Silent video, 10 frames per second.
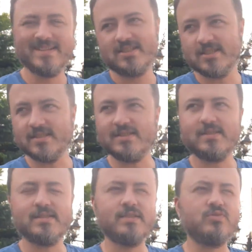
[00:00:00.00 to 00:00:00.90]
Just a
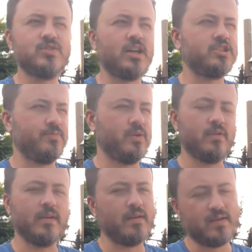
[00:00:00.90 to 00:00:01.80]
little touch upon
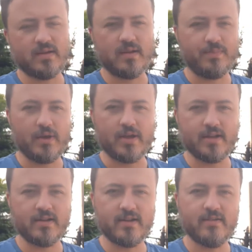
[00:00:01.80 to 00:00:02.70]
it,
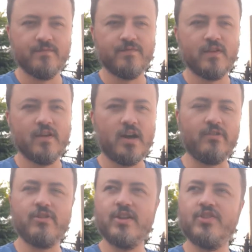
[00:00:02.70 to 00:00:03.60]
and I
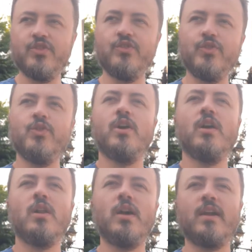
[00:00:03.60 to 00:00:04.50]
really do
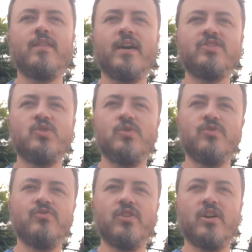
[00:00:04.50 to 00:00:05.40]
like that sort
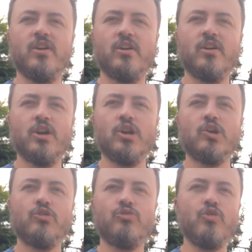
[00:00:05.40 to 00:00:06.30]
of
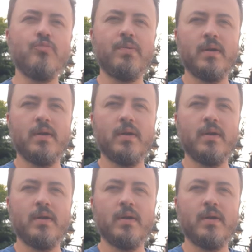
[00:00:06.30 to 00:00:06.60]
group